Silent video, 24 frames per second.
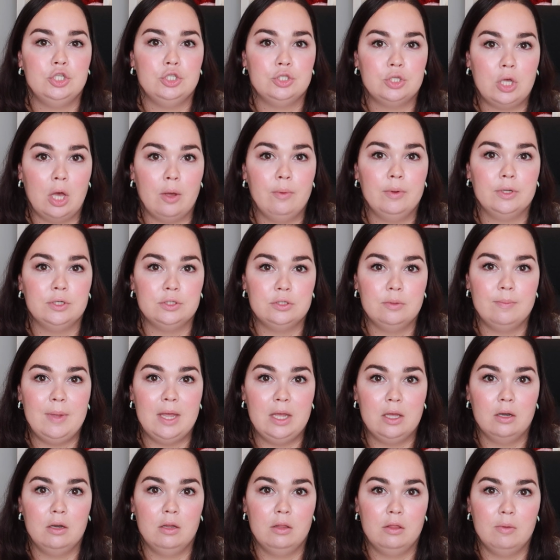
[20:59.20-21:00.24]
going to
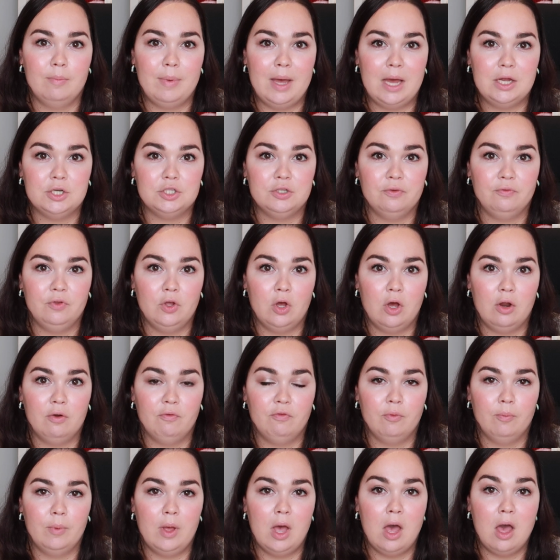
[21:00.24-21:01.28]
make another batch of yarn
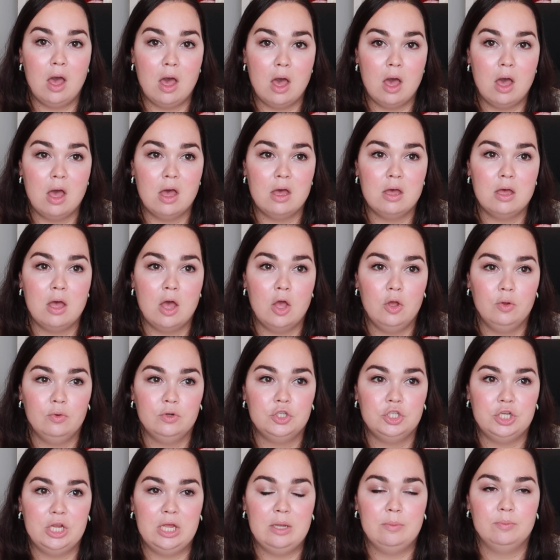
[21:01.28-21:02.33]
from her own
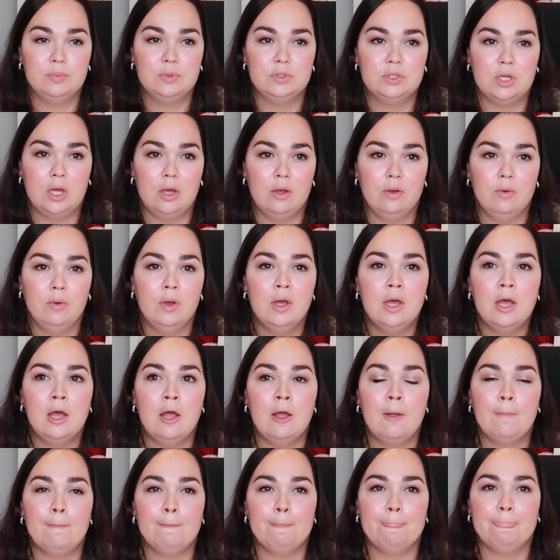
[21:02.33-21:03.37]
sheep. So
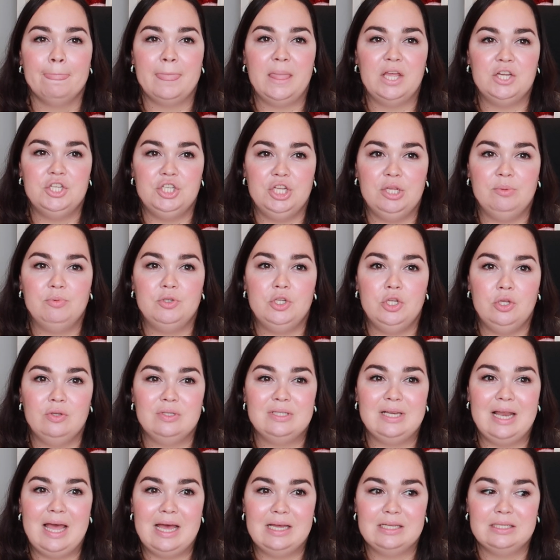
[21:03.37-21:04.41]
the sheep she
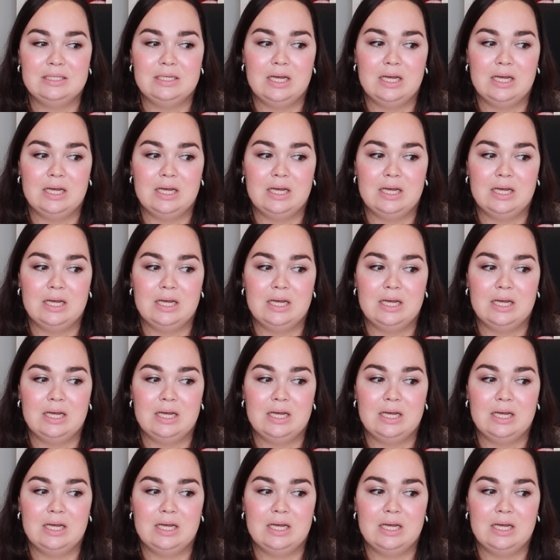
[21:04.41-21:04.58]
used last